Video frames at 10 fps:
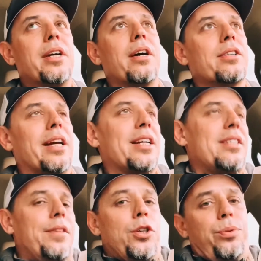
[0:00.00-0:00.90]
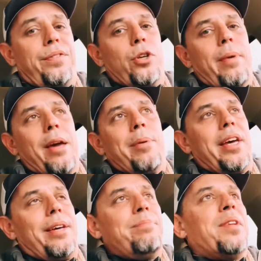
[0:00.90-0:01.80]
because like I said, this review may
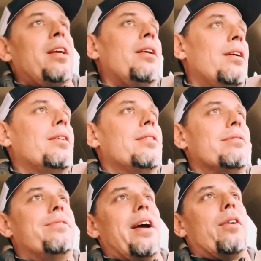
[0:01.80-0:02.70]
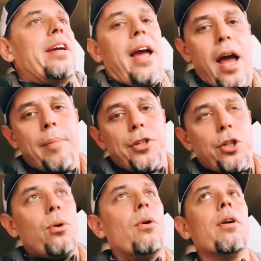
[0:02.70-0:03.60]
be very
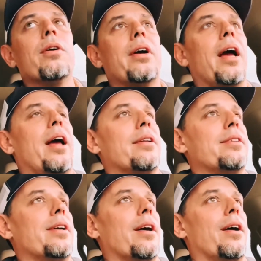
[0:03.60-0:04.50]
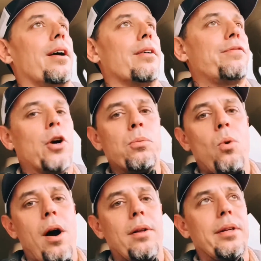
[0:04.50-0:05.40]
amateur and film
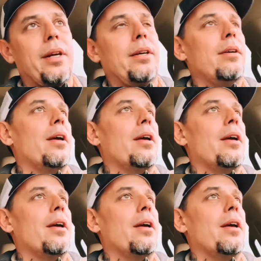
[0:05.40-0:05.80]
quality